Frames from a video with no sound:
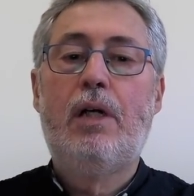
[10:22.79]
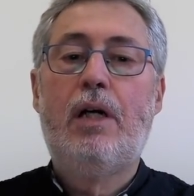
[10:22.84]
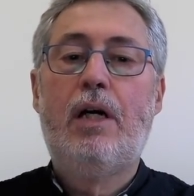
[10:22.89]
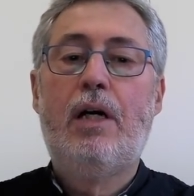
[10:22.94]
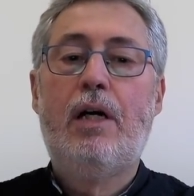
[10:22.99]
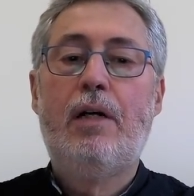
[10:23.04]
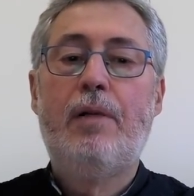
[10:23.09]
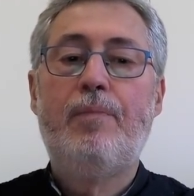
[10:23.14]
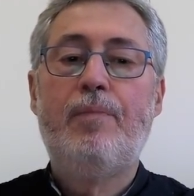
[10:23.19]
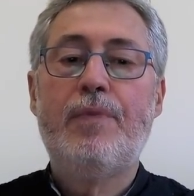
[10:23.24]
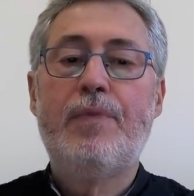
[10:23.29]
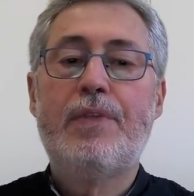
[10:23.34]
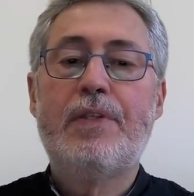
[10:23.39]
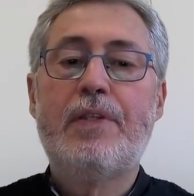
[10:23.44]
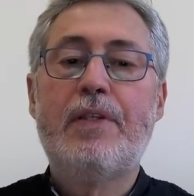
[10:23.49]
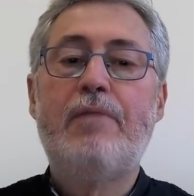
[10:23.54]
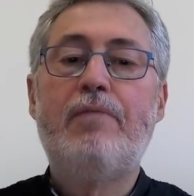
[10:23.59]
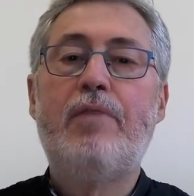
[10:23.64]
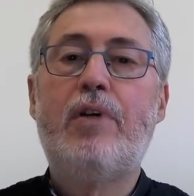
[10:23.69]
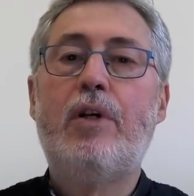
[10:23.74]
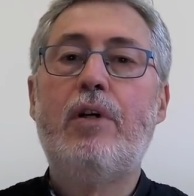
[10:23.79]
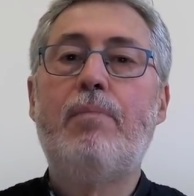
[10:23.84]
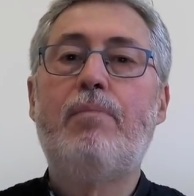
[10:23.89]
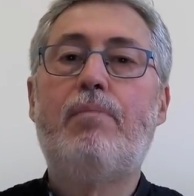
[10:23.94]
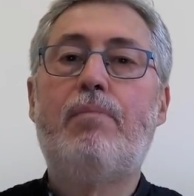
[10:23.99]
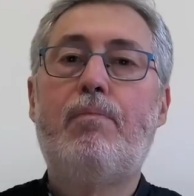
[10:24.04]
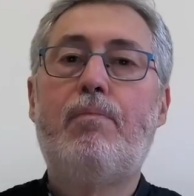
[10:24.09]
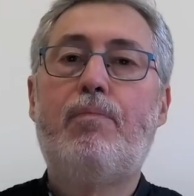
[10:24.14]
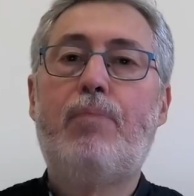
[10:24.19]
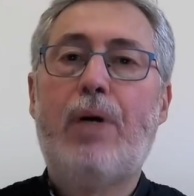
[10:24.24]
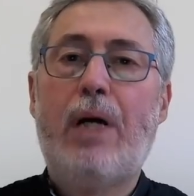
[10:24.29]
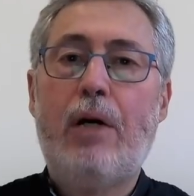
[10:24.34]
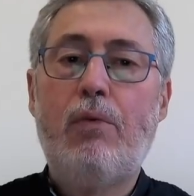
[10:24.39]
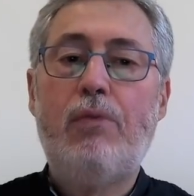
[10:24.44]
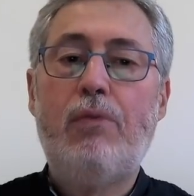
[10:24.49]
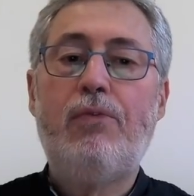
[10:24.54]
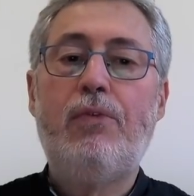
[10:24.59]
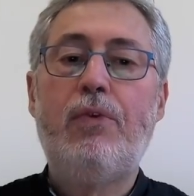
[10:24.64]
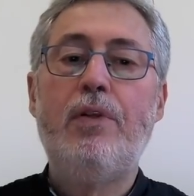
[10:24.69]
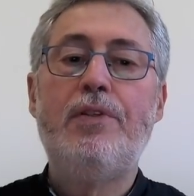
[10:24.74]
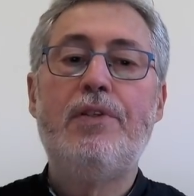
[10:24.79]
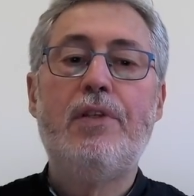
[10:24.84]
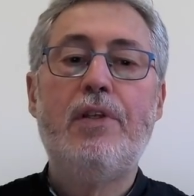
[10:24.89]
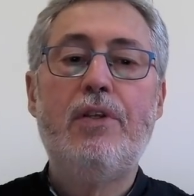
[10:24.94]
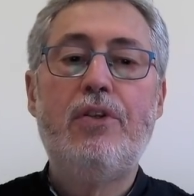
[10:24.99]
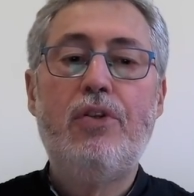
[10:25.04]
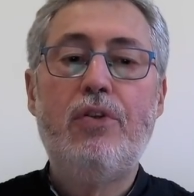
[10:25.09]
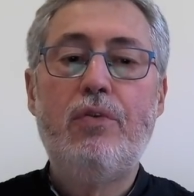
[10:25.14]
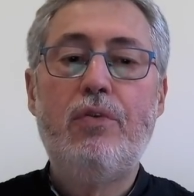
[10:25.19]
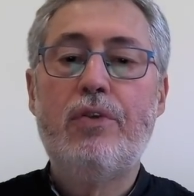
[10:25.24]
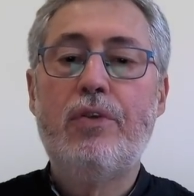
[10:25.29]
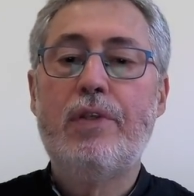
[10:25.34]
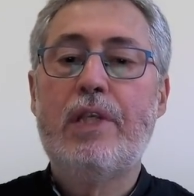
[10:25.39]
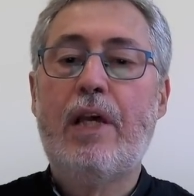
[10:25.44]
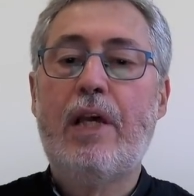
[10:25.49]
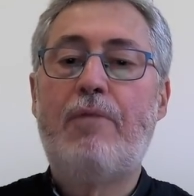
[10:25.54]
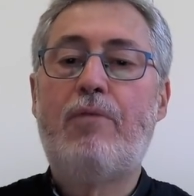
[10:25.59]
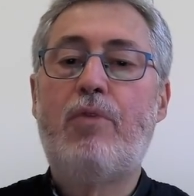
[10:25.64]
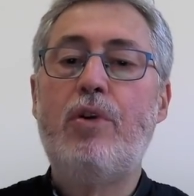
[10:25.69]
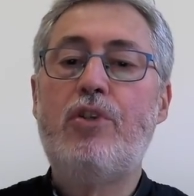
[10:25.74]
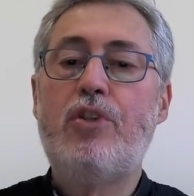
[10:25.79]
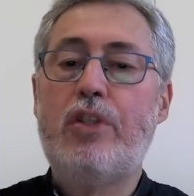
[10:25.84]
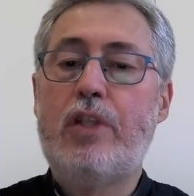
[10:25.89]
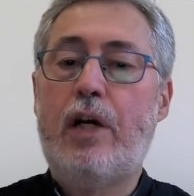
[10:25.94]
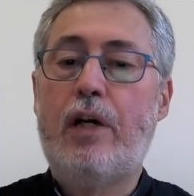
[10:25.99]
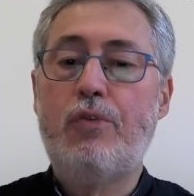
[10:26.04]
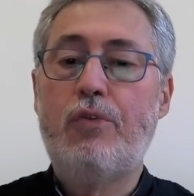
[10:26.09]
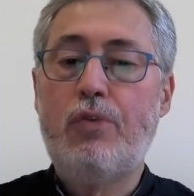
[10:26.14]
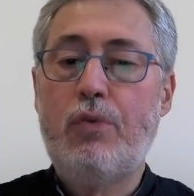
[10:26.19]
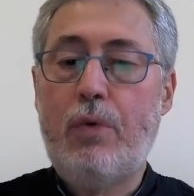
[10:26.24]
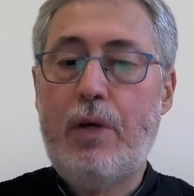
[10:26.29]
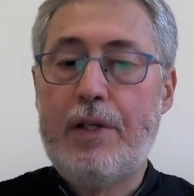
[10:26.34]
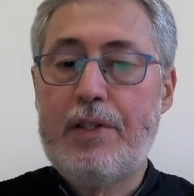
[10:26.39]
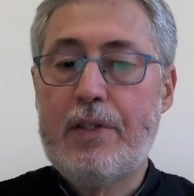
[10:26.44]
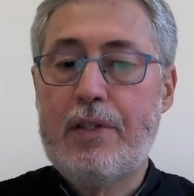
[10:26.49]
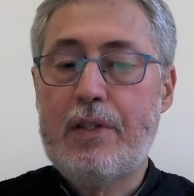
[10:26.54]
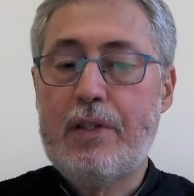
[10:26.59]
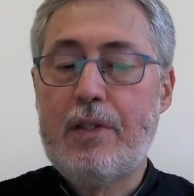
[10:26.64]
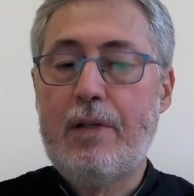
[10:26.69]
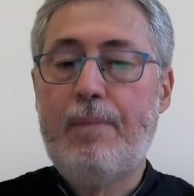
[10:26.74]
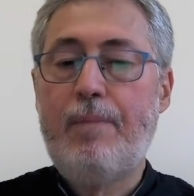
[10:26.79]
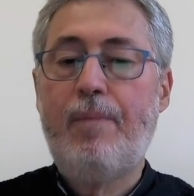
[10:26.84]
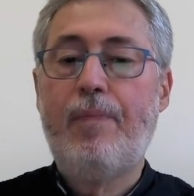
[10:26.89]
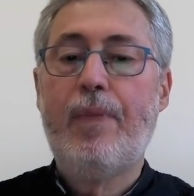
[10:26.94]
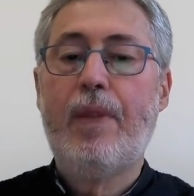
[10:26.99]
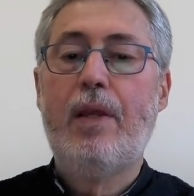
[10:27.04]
and some very powerful institutions have reached out to us.